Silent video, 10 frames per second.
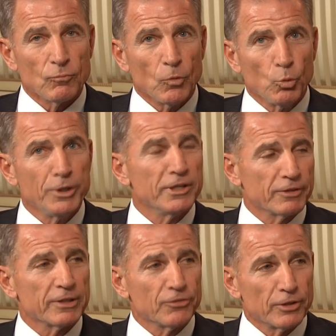wouldn't have
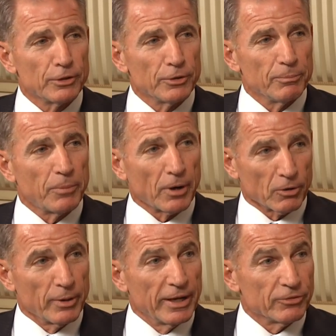considered
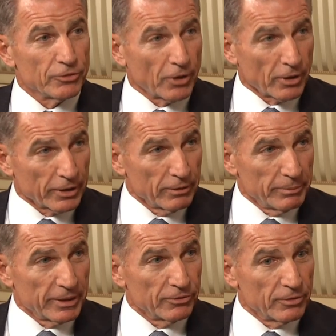Parkway as a target
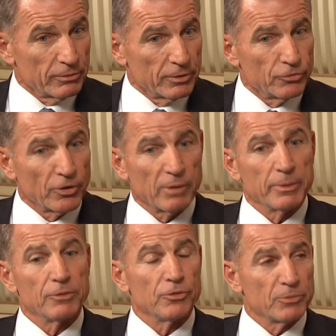because the
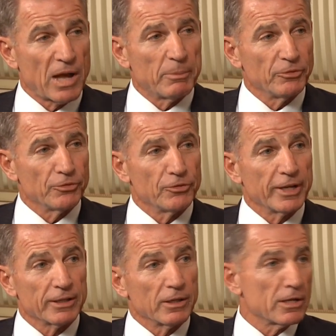gentleman, Jim Thomas, has
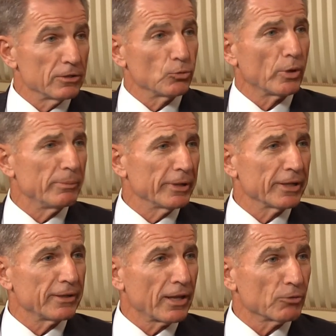taken $120
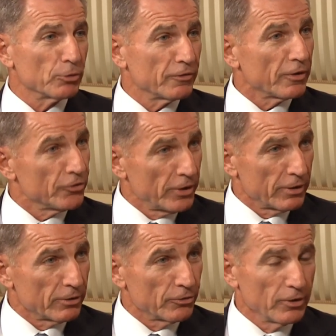million worth of our
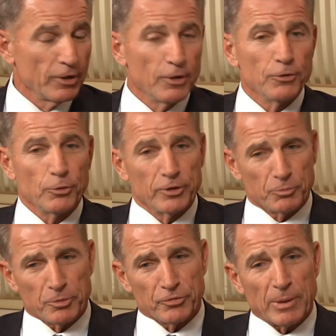shares. So his
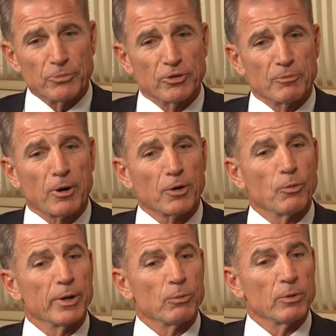perception of
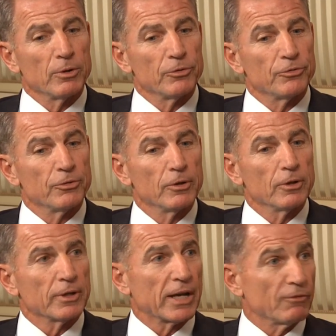Parkway was
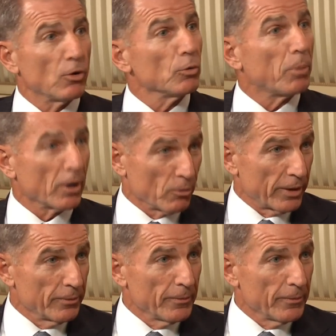kind of old Parkway.